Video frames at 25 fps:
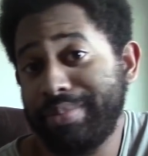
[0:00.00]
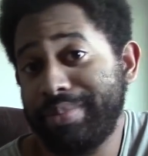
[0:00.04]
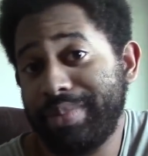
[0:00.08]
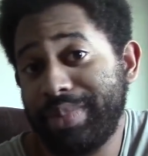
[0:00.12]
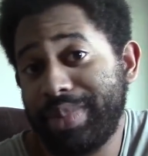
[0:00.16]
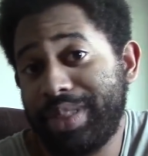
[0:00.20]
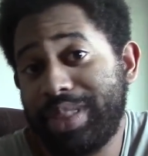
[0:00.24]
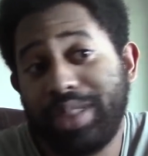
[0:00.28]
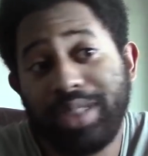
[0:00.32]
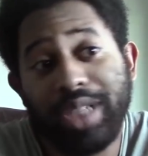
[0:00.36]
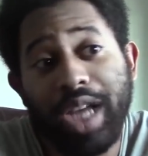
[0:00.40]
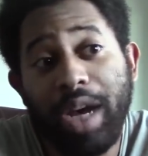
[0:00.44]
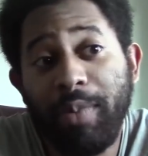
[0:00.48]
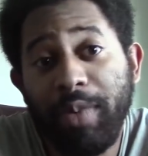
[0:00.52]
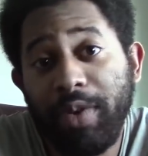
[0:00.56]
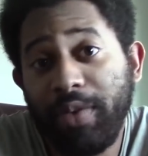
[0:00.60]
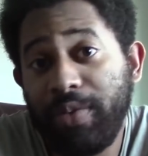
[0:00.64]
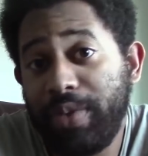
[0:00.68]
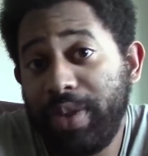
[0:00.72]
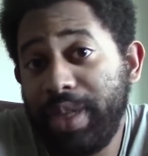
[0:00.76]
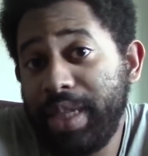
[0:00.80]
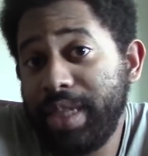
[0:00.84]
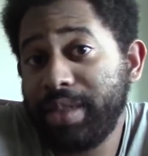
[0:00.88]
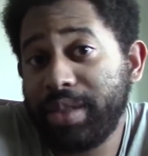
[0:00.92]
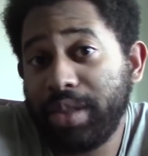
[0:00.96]
some of
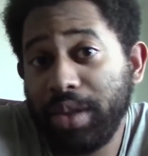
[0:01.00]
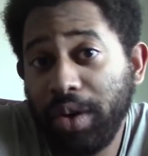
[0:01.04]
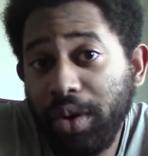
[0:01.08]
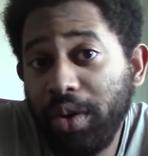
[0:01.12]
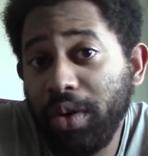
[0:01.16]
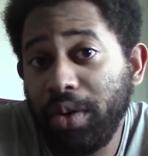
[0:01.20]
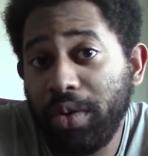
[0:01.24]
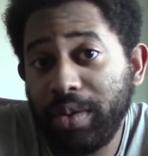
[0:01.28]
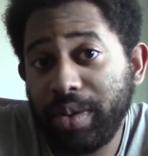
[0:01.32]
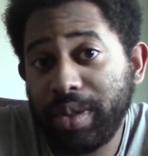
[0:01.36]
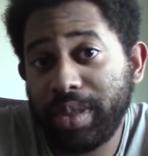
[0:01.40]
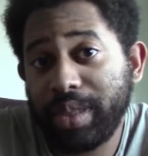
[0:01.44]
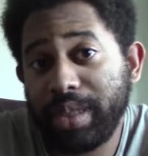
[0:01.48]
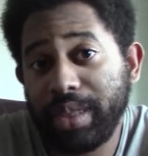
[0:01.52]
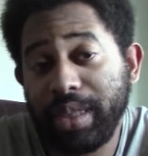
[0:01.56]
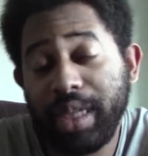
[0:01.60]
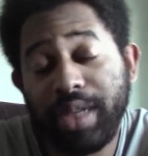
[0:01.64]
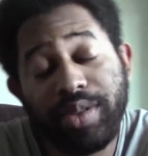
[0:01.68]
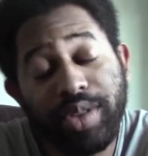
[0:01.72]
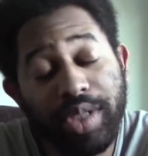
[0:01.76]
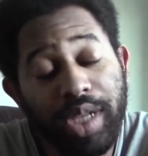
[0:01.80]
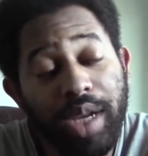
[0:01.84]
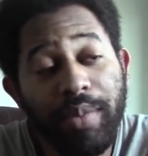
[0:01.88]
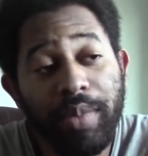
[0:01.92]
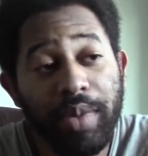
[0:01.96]
these girls. Now,
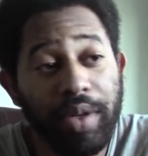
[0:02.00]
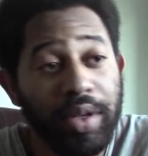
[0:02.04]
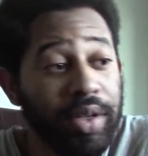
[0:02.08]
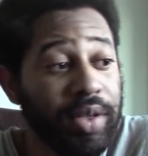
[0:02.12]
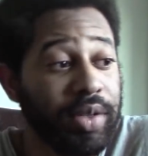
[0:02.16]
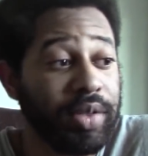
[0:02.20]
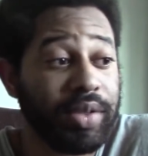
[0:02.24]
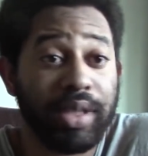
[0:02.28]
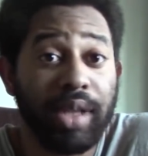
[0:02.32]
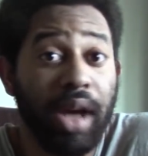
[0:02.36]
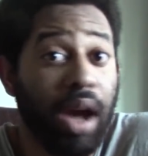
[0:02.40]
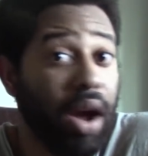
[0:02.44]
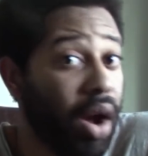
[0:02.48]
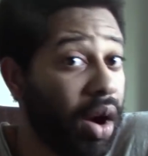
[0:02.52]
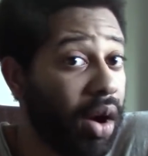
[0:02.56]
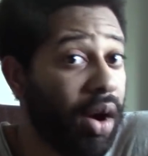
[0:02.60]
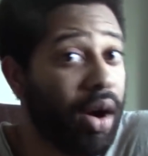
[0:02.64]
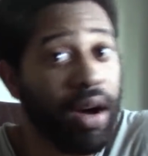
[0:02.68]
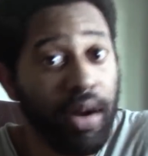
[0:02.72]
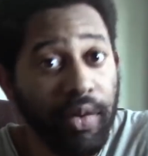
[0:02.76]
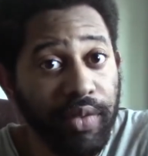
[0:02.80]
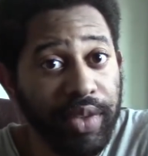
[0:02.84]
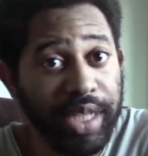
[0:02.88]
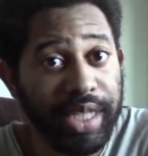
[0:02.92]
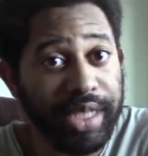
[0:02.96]
some girls
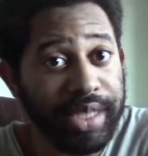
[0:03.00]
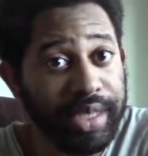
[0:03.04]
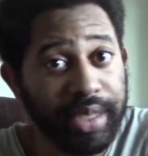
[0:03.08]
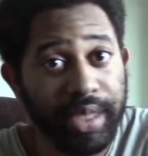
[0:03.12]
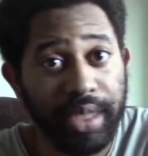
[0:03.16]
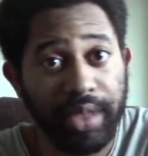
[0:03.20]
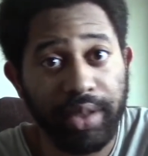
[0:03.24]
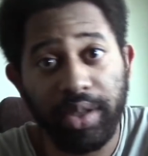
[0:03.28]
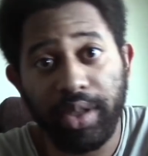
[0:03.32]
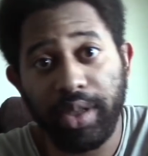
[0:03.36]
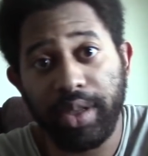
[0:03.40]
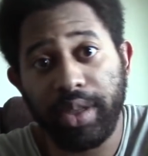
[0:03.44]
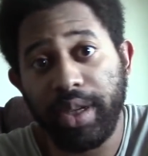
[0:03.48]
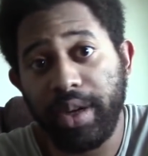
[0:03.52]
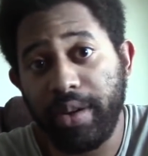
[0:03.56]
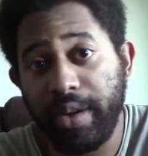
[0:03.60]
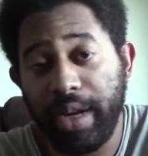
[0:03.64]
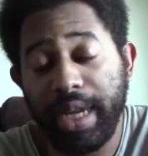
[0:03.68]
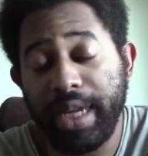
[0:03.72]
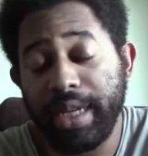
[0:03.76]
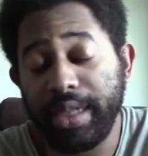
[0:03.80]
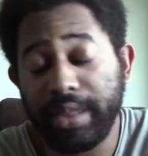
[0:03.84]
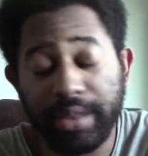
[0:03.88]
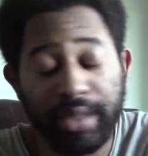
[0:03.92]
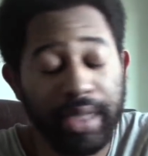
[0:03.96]
obviously look their
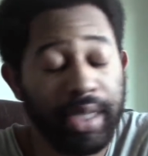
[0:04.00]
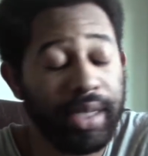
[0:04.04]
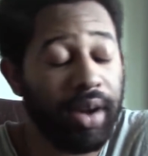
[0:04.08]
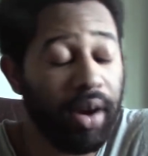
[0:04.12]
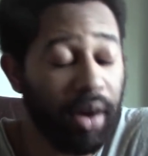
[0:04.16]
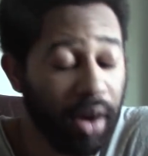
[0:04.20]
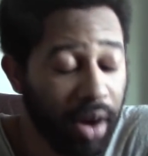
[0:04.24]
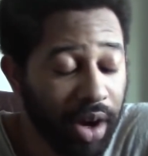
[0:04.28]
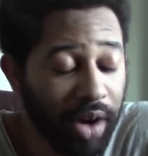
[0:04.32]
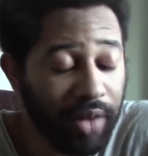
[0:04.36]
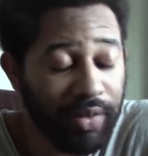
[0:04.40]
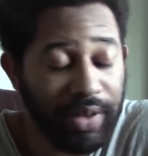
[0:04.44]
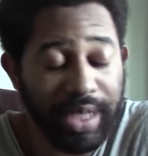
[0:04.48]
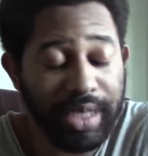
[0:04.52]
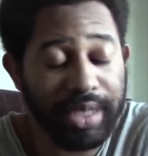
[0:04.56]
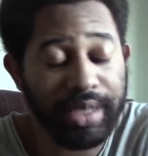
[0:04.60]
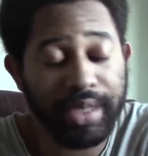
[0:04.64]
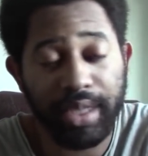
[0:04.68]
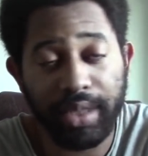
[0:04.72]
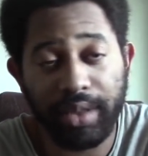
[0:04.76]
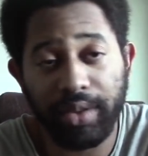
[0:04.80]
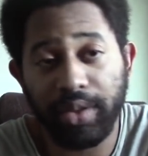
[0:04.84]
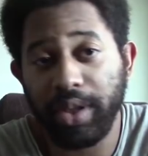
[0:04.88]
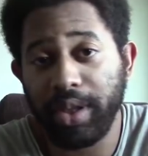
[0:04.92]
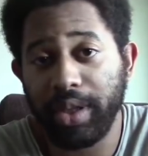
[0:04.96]
age. They
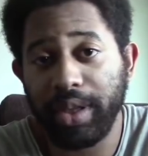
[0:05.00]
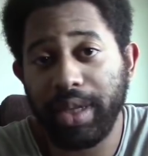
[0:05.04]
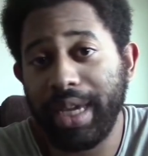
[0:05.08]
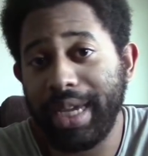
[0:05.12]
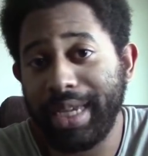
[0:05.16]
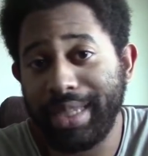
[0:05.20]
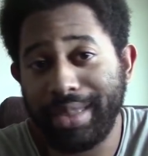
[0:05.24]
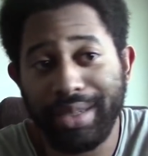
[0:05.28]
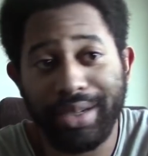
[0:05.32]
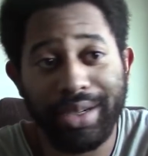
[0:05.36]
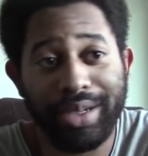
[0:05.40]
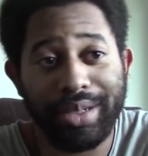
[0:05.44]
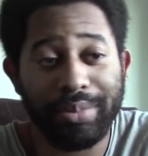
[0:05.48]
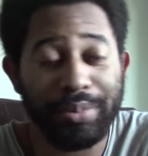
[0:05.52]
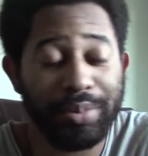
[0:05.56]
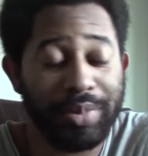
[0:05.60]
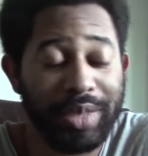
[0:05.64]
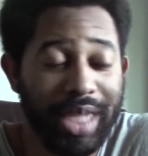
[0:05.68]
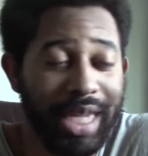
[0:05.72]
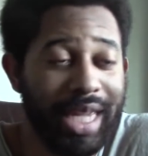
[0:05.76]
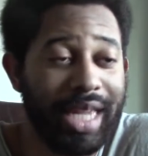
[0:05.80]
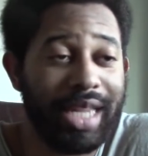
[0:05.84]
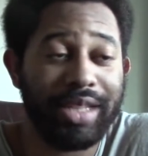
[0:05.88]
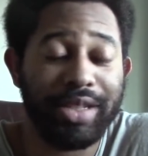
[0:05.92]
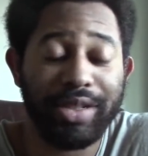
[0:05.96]
obviously look like they're
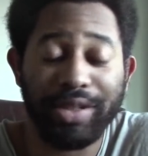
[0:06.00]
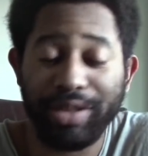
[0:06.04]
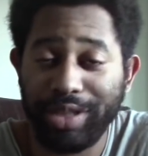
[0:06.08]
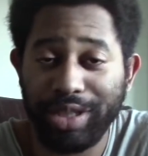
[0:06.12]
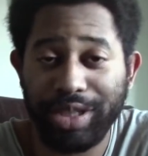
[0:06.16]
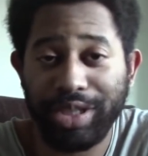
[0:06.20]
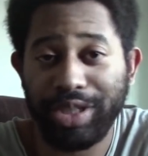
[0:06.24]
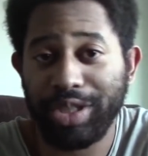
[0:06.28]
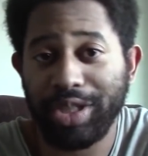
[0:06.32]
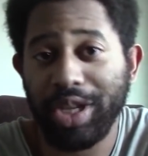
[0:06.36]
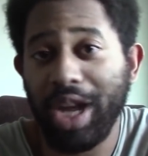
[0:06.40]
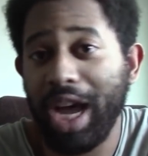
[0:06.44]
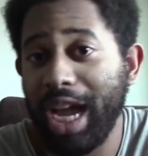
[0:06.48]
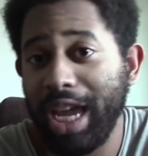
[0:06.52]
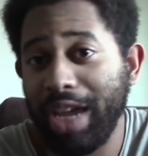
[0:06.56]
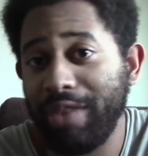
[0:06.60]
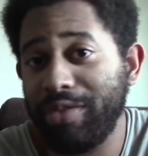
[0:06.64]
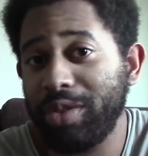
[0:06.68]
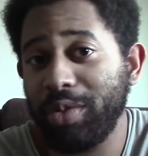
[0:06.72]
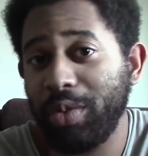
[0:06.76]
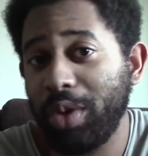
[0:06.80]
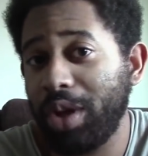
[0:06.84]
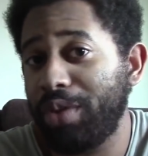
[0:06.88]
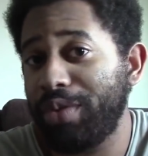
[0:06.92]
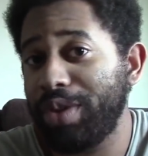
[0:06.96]
kids or just shy of
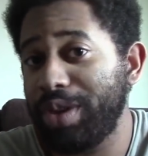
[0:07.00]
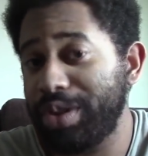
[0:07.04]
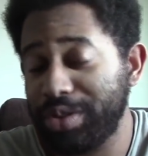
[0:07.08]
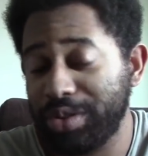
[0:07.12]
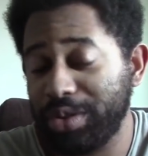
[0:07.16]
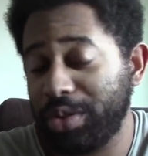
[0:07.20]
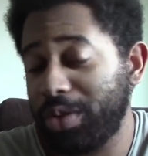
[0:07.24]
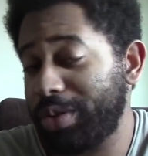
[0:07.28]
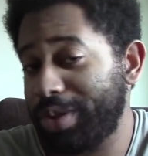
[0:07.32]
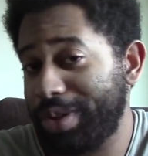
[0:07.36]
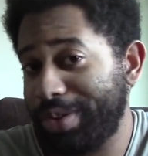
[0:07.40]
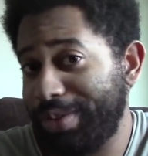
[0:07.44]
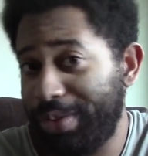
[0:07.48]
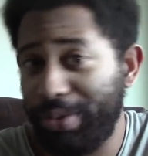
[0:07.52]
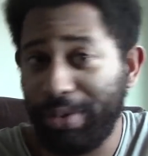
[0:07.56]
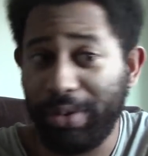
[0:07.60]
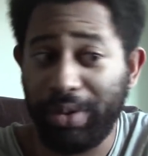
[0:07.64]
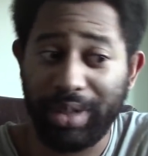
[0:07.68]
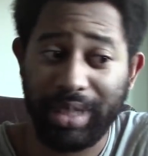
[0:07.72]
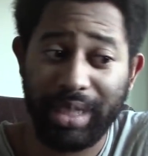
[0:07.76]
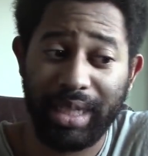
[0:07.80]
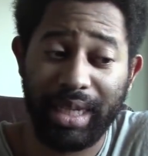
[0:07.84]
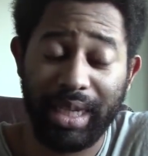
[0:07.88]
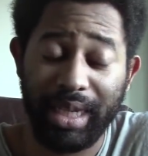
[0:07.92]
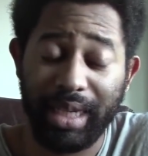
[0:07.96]
12 years old or
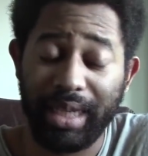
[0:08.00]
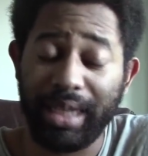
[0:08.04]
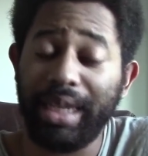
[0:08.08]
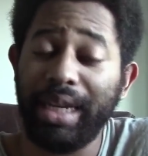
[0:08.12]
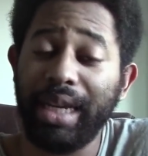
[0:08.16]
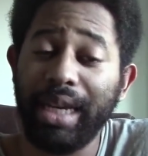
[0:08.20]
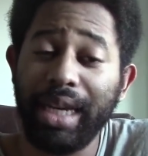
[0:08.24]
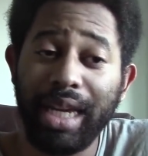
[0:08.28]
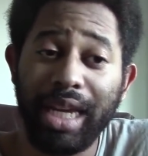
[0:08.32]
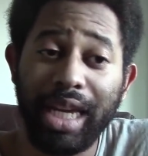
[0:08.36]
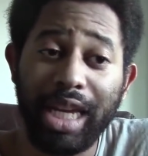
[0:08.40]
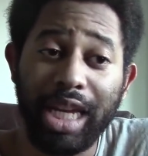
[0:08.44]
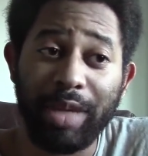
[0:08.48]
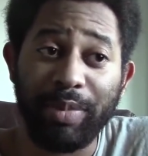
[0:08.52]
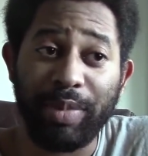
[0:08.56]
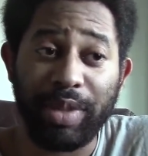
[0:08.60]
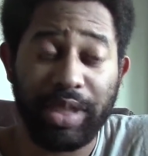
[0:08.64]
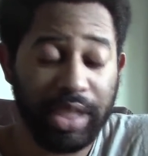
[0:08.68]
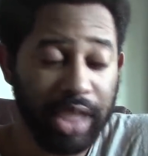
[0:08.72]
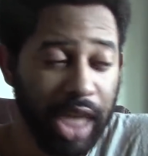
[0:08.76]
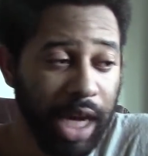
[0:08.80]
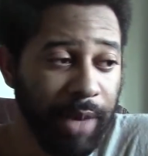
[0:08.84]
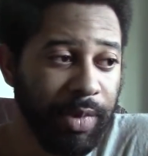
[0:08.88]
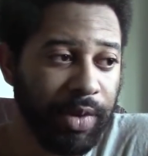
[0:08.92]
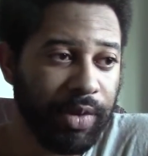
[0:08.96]
13. But
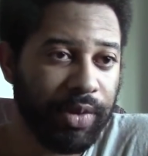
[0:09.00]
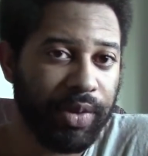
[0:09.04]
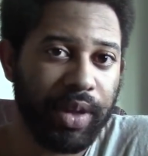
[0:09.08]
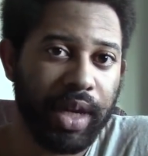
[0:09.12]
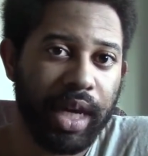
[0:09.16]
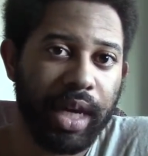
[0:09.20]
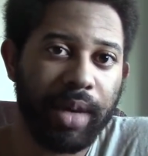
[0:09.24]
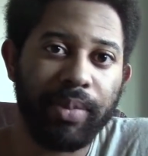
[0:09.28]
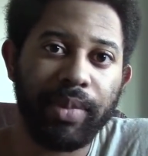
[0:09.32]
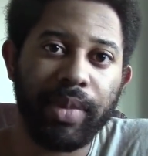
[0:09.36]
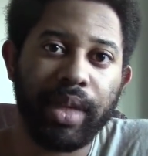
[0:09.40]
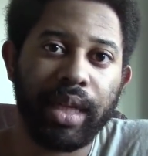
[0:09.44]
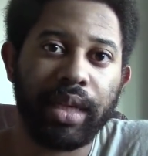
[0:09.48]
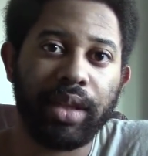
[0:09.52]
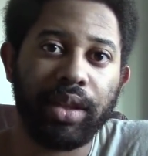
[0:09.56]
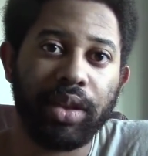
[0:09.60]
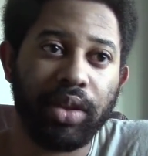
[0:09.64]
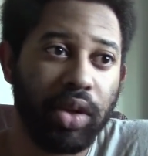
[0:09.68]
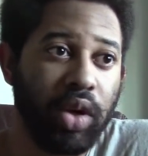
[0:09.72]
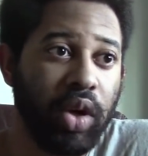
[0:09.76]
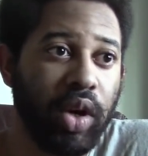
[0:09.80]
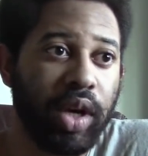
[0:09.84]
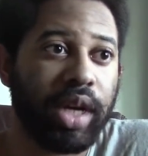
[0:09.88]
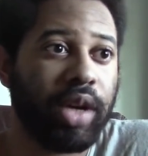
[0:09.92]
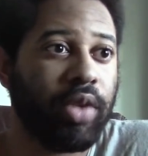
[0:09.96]
some of them
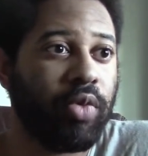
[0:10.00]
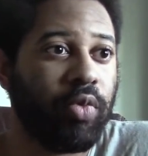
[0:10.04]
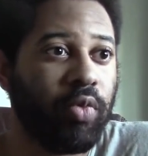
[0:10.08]
look